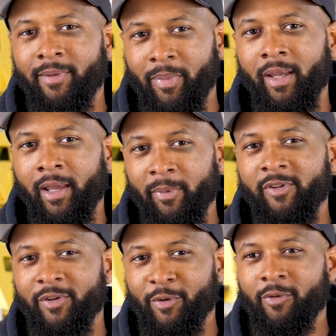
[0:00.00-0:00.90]
Being able
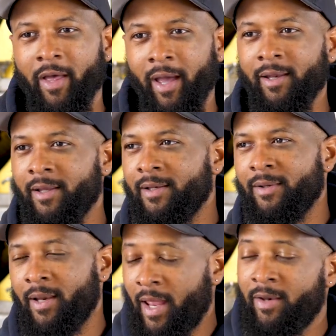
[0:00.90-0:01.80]
to do that, and,
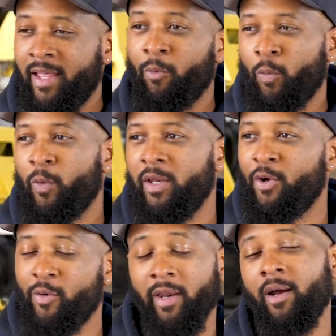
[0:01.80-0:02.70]
and then when we
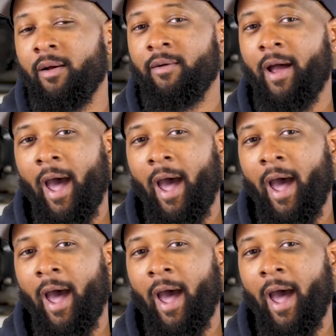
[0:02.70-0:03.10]
do get a